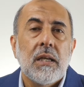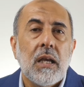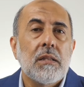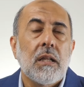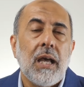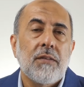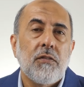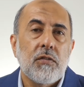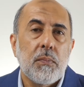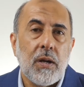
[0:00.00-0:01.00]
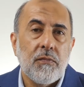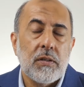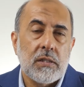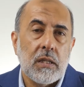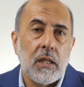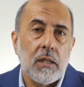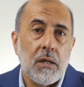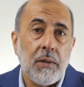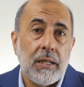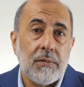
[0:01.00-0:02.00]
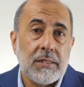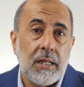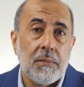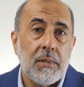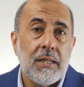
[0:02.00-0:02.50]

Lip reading: in the life of the Prophet sallallahu alaihi wasallam.